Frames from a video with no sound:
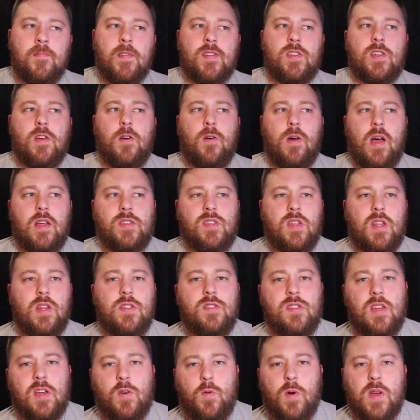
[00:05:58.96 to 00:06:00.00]
So I said
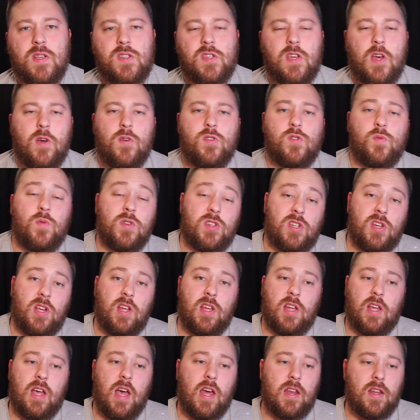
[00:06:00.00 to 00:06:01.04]
it's like West Coast, which
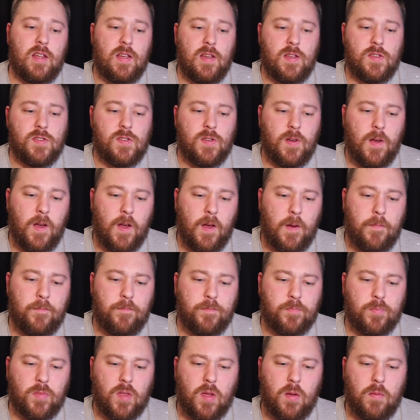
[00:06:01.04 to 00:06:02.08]
it kind of is.
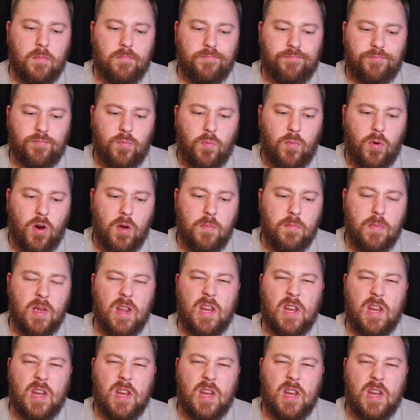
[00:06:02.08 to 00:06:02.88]
Um, probably